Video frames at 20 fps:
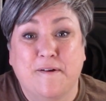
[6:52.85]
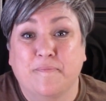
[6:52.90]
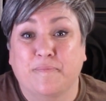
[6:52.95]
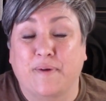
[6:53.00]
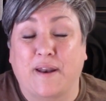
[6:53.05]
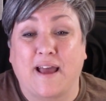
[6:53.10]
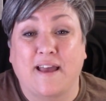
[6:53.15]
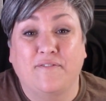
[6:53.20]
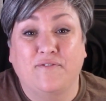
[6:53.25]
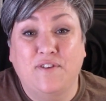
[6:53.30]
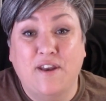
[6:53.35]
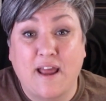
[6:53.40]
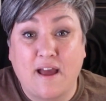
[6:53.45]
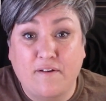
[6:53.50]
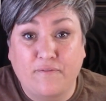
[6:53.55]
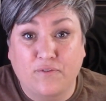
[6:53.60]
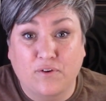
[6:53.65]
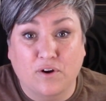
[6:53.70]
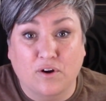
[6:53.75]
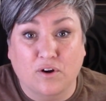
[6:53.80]
But I've
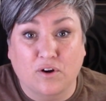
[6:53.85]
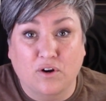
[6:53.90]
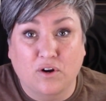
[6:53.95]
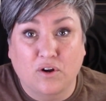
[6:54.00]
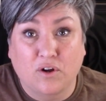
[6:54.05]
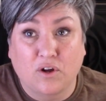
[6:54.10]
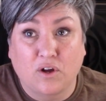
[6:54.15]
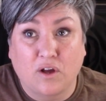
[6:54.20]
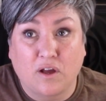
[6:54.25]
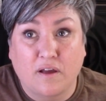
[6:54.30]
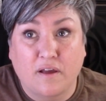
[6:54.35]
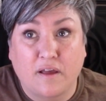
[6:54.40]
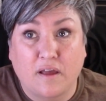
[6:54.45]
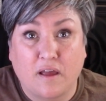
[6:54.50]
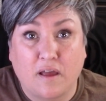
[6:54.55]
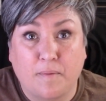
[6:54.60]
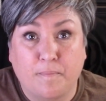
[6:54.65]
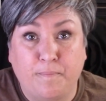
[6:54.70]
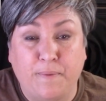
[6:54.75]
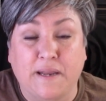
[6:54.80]
never
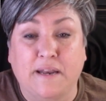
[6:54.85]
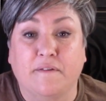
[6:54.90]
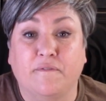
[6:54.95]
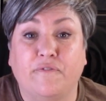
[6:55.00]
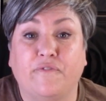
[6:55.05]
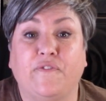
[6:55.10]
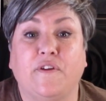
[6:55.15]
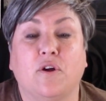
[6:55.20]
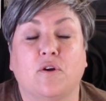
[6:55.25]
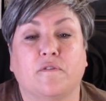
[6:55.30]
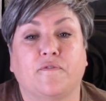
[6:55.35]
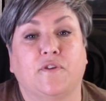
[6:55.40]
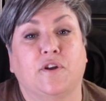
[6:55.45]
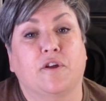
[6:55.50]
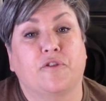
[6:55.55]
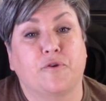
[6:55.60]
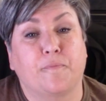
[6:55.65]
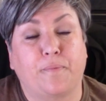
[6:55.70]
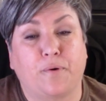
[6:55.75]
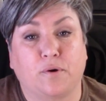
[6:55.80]
been in fear of
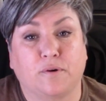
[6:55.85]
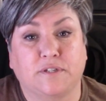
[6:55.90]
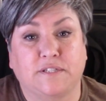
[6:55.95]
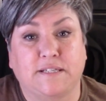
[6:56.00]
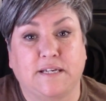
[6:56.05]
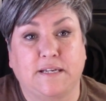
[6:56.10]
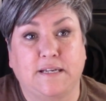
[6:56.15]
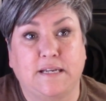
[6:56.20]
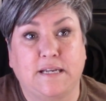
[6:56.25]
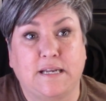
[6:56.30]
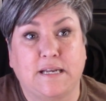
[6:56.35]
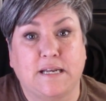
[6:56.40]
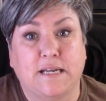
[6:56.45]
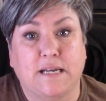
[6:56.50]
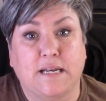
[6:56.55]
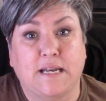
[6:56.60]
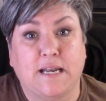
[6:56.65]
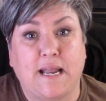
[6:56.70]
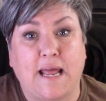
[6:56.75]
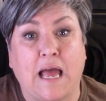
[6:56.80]
another person
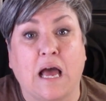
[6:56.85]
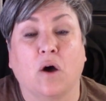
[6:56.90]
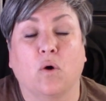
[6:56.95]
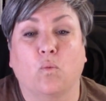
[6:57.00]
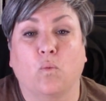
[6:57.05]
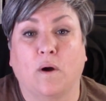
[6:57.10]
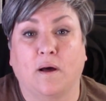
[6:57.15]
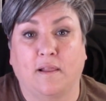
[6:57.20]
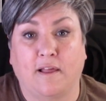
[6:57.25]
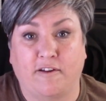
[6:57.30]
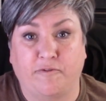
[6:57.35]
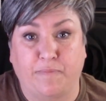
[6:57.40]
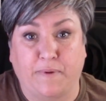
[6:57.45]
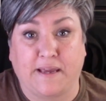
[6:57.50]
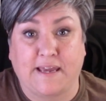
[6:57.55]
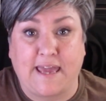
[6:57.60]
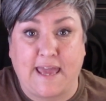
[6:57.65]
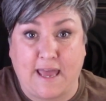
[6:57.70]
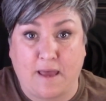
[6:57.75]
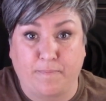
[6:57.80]
out while I've
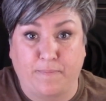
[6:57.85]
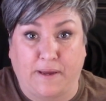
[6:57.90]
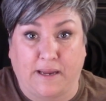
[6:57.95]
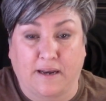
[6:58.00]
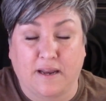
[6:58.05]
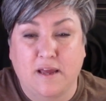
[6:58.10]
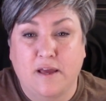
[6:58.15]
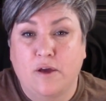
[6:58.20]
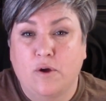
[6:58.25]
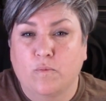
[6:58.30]
been camping,